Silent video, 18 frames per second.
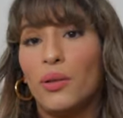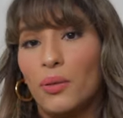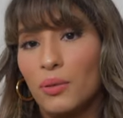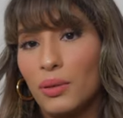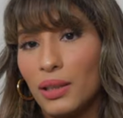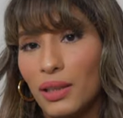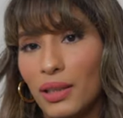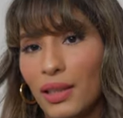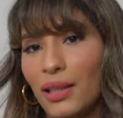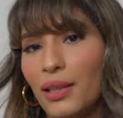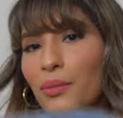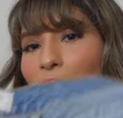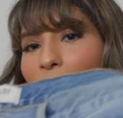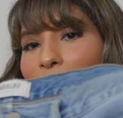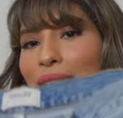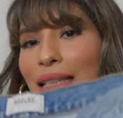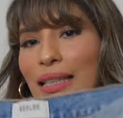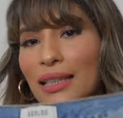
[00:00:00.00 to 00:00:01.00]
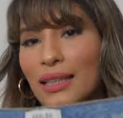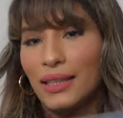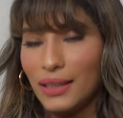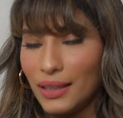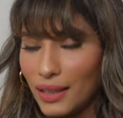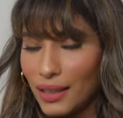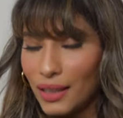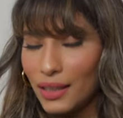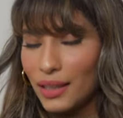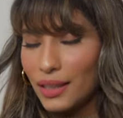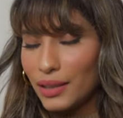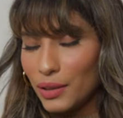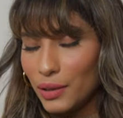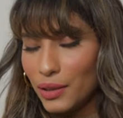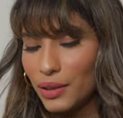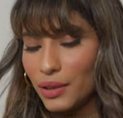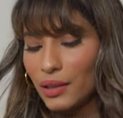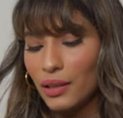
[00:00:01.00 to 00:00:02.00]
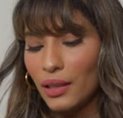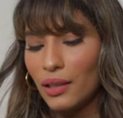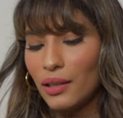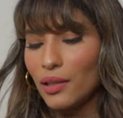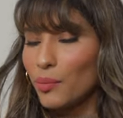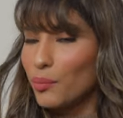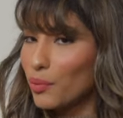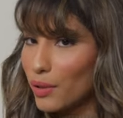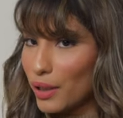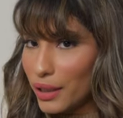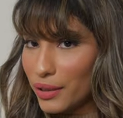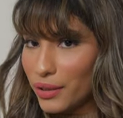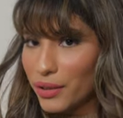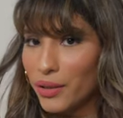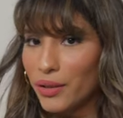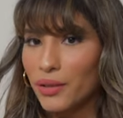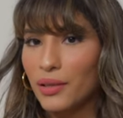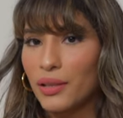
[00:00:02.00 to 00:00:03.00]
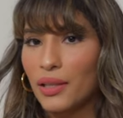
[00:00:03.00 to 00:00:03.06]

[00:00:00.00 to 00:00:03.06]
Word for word: goldie which it is on the pricier